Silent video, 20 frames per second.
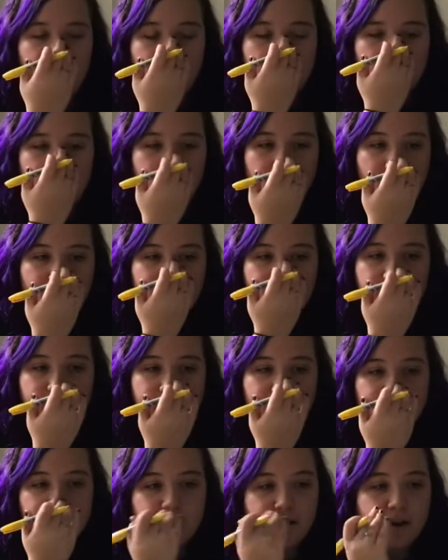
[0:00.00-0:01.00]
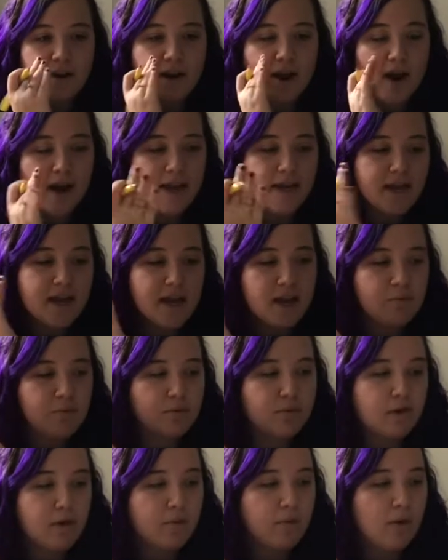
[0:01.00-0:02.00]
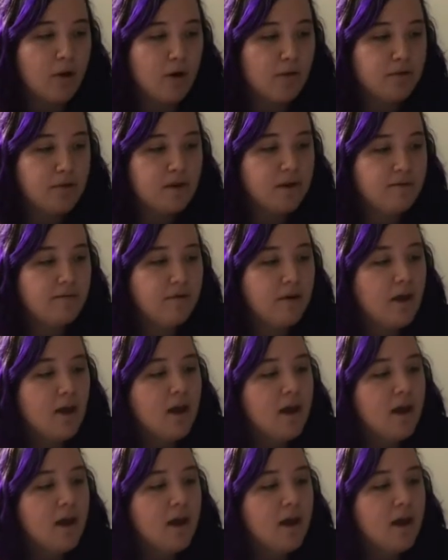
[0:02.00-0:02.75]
probably like 98% positive